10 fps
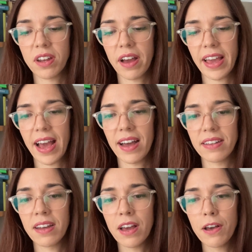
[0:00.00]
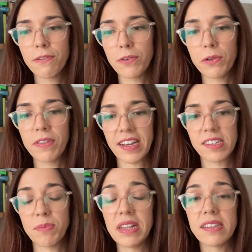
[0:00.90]
I had full
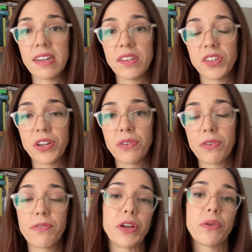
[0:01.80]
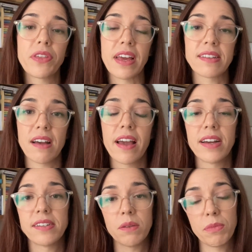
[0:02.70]
flexibility to review things that I
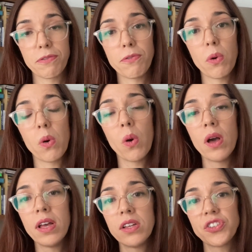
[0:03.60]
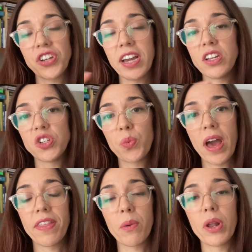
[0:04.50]
had done before, change
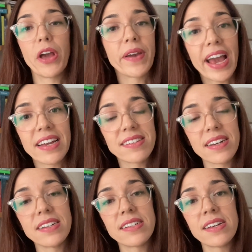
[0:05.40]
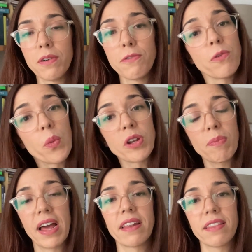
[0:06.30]
where they were located, forward
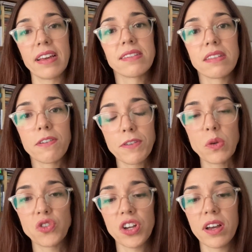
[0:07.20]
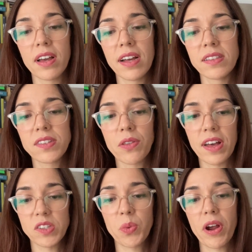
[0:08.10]
plan things in the future. And so
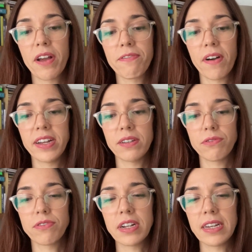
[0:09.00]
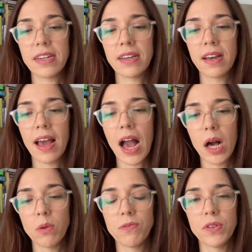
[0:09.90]
that's where I find it really
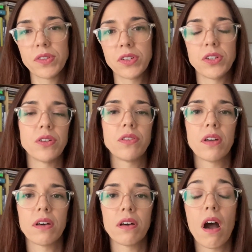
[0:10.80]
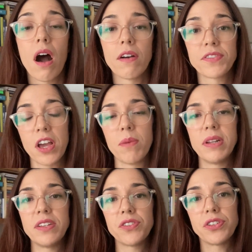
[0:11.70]
helpful to do the
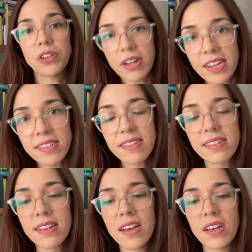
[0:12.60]
half-termly to-do lists.